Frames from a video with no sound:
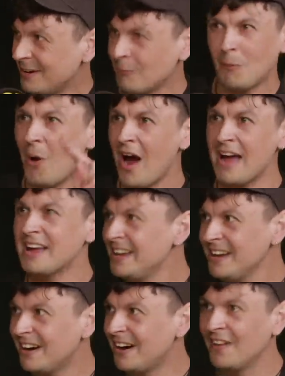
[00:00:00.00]

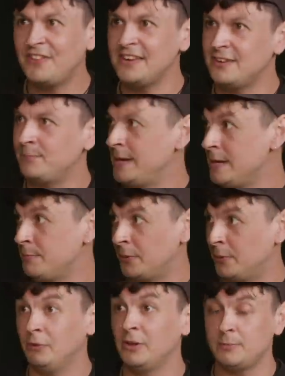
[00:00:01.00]
Why are these
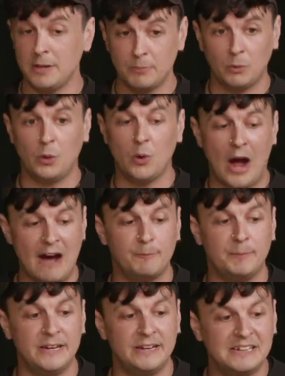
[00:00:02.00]
people, these people who have
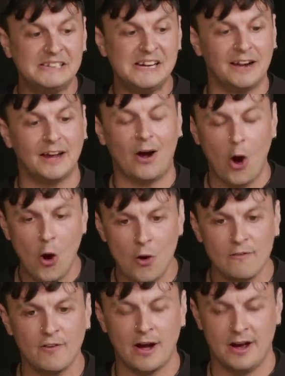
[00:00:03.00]
been like
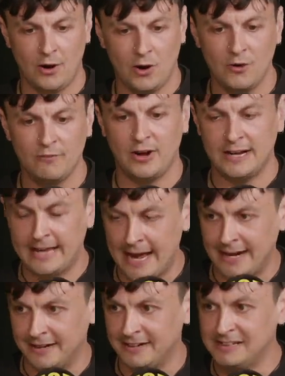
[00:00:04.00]
over and over
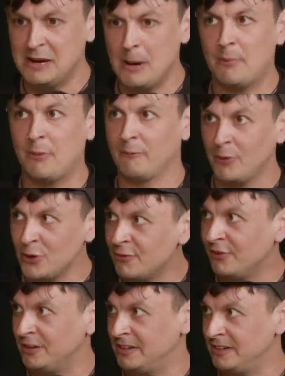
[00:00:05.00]
again
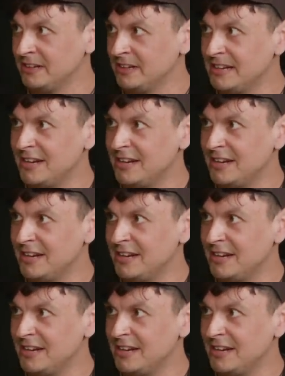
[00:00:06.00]
proven